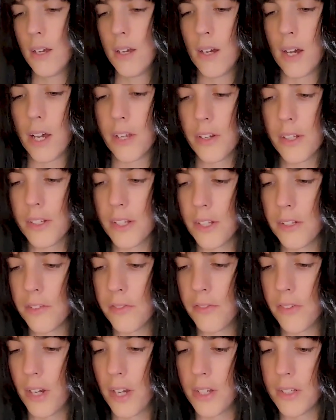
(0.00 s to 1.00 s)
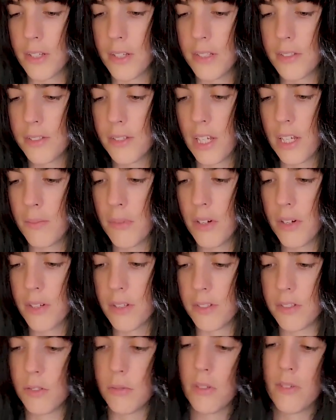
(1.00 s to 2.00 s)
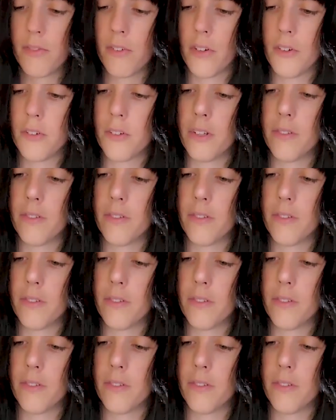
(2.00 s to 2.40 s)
Unidentified Inside America's UFO